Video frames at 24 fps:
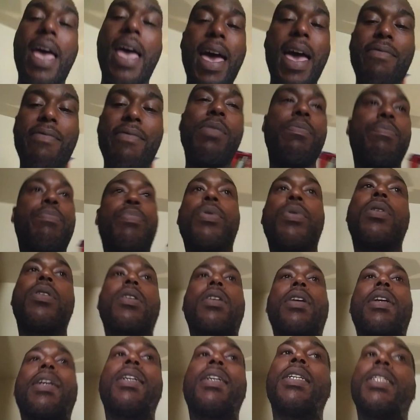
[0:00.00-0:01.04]
book and
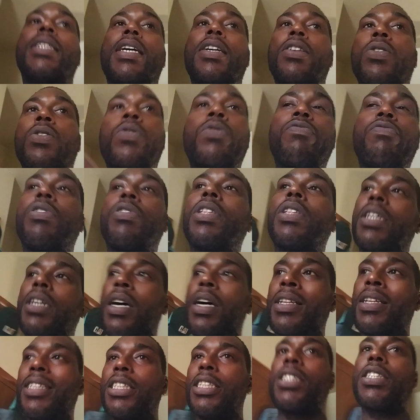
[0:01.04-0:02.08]
they don't really
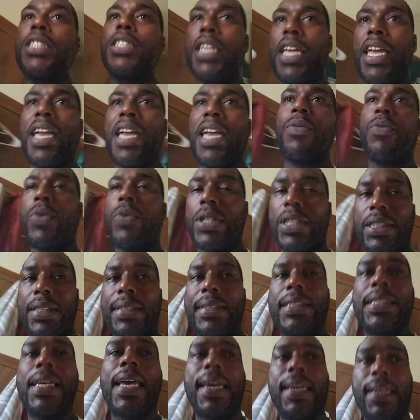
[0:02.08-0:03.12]
understand what it's
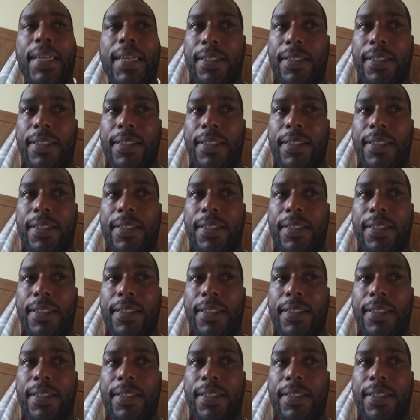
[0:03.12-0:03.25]
saying.